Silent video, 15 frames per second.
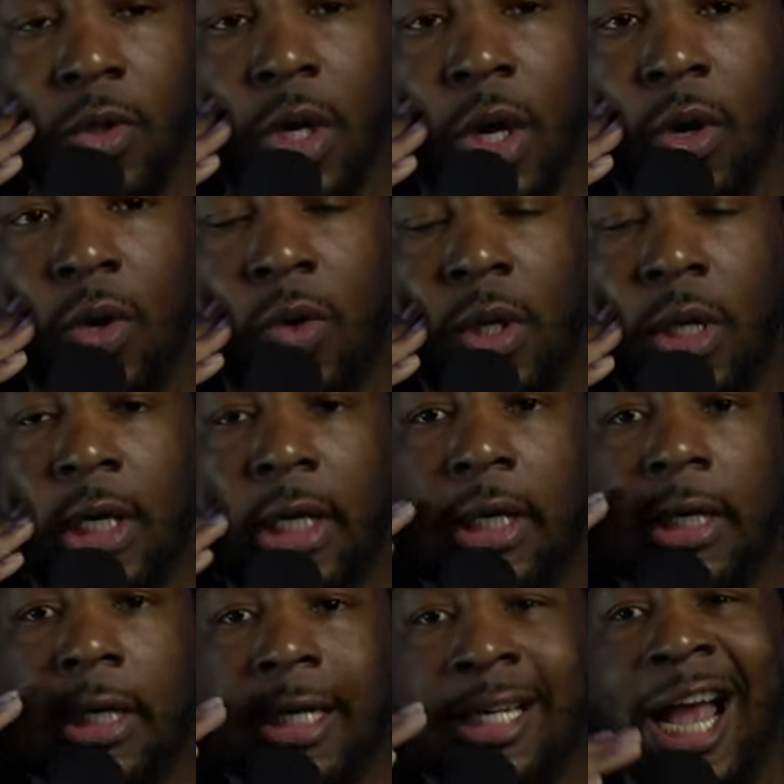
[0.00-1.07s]
you know,
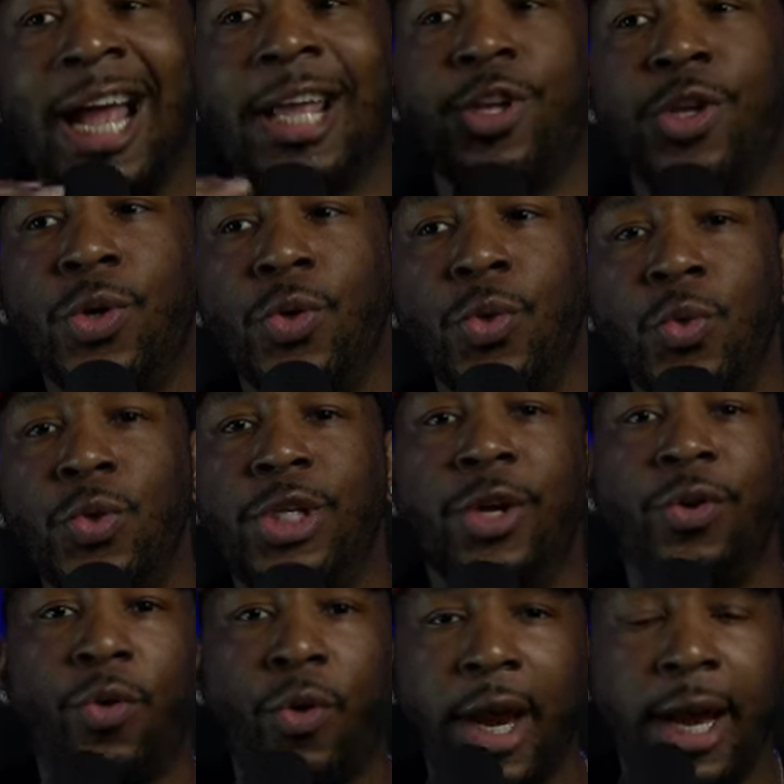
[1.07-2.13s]
got
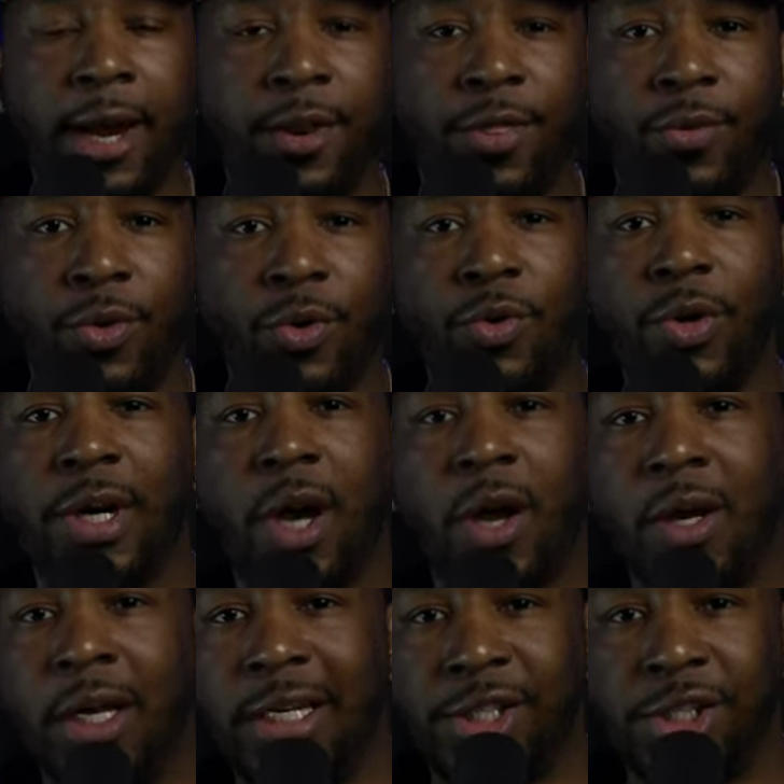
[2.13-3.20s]
used and ran through and
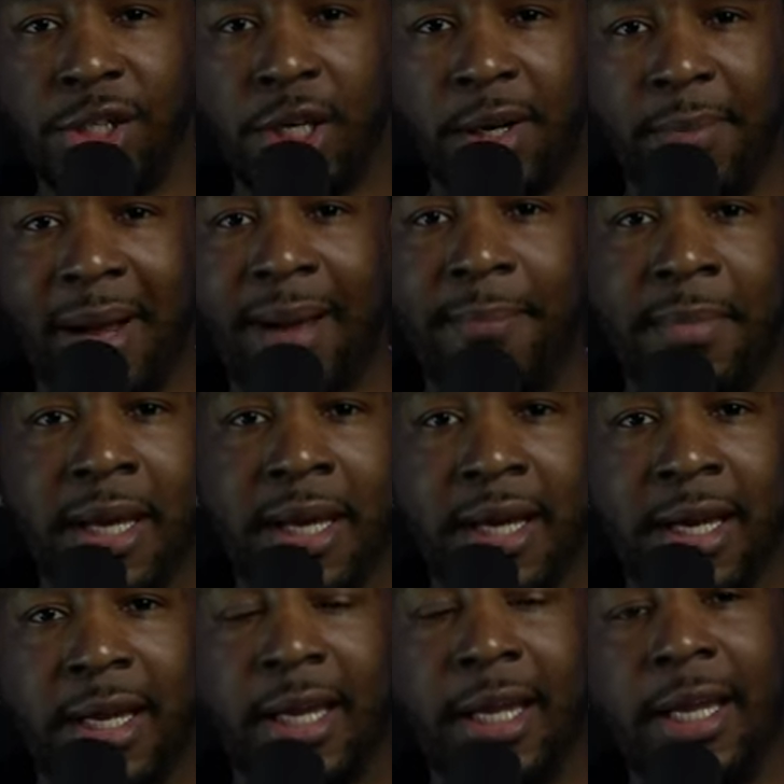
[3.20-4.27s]
all this shit by
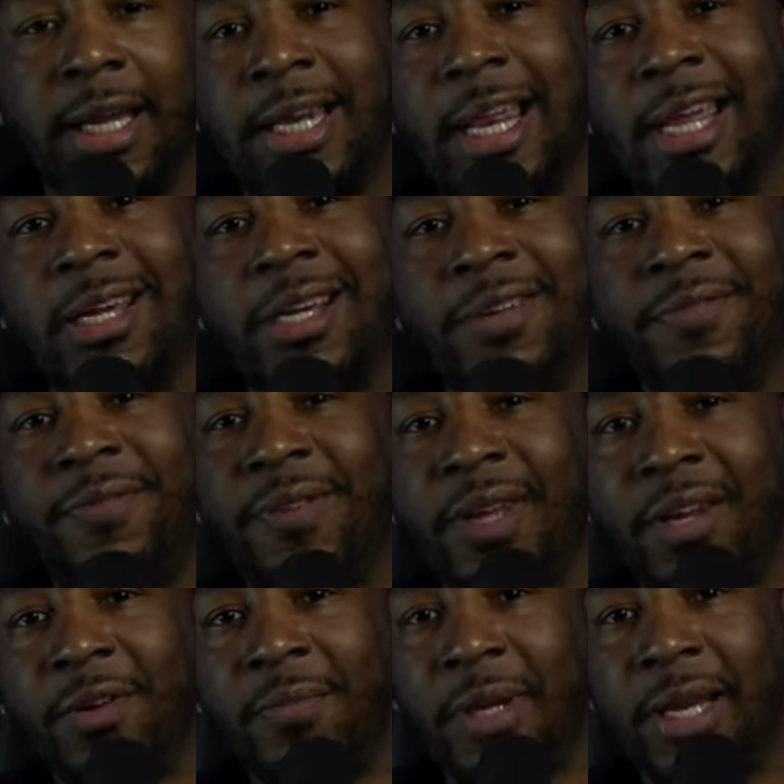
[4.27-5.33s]
men and, and, they couldn't
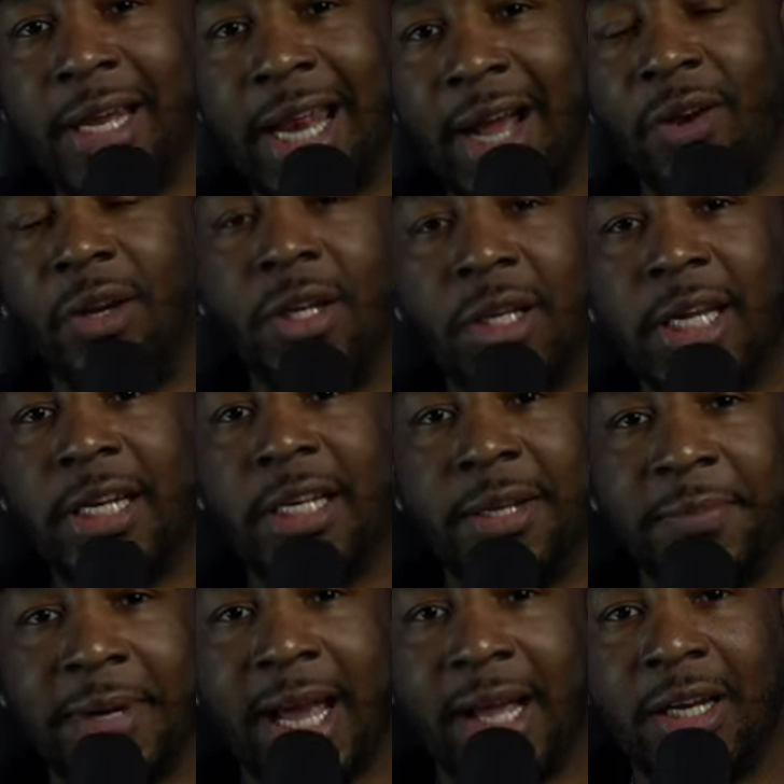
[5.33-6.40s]
figure men out. Look
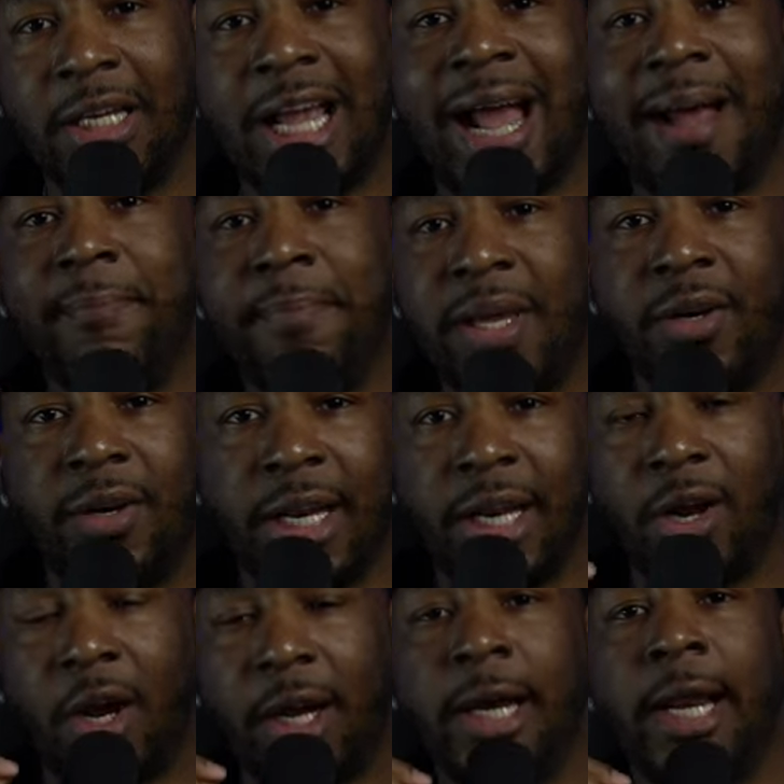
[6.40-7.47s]
at them now. Look how bitter
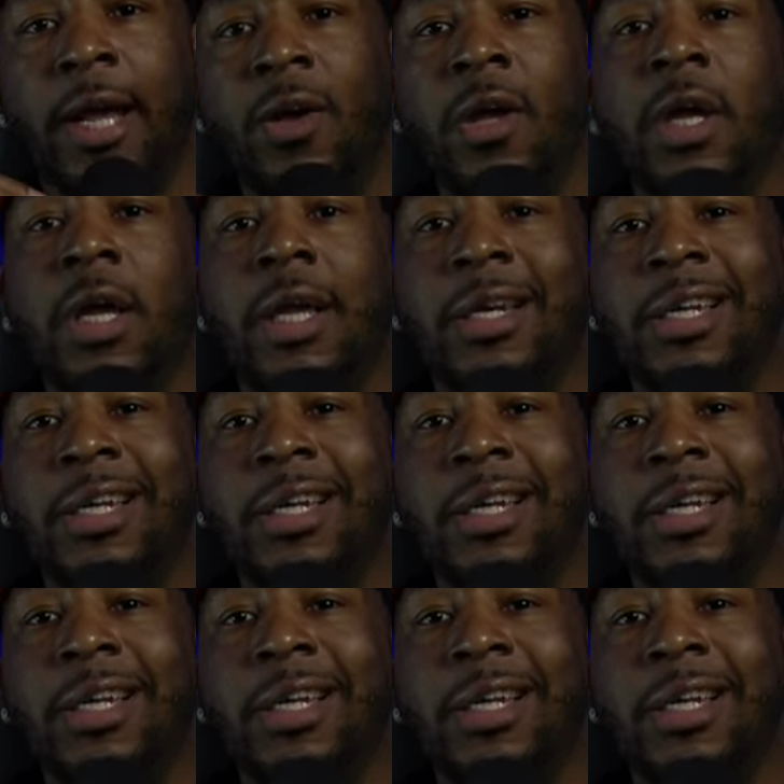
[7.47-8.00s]
they are now.